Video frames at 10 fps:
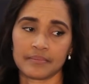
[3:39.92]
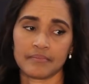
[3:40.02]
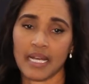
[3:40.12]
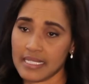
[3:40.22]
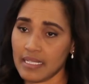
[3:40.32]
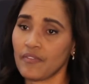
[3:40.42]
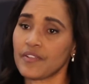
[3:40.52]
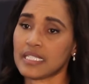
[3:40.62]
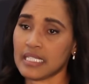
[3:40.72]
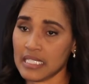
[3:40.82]
myself
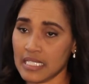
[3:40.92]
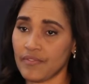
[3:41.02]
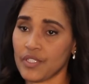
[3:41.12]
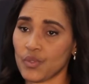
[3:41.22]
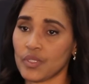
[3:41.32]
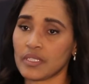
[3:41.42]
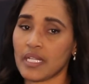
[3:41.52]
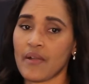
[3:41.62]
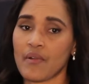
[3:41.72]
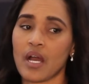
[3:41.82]
as an individual
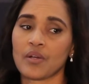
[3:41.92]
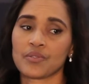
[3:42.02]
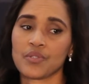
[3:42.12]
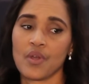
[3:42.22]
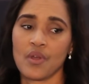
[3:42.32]
around